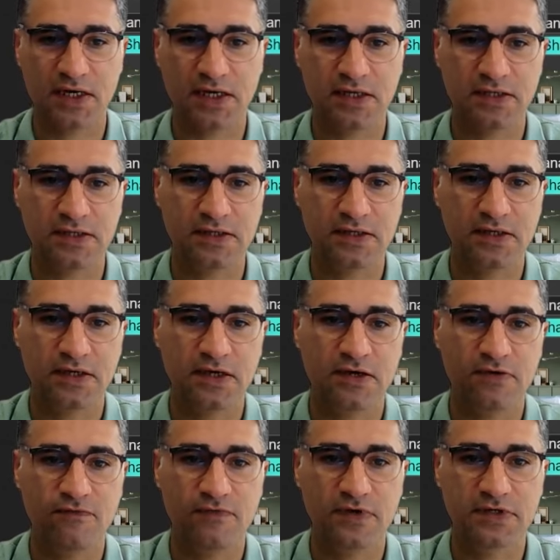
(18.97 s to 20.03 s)
and
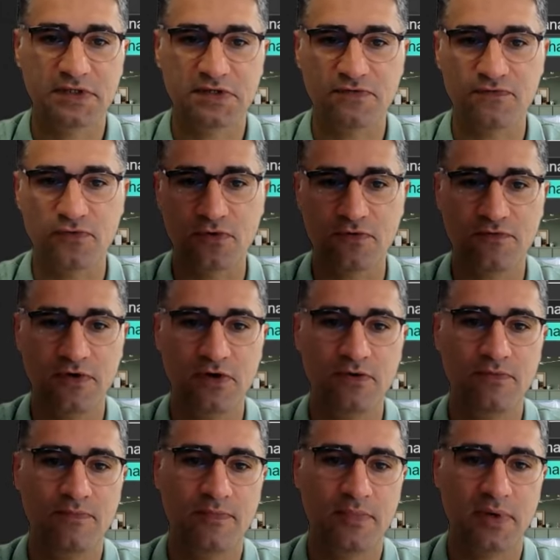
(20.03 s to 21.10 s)
fix the workflow.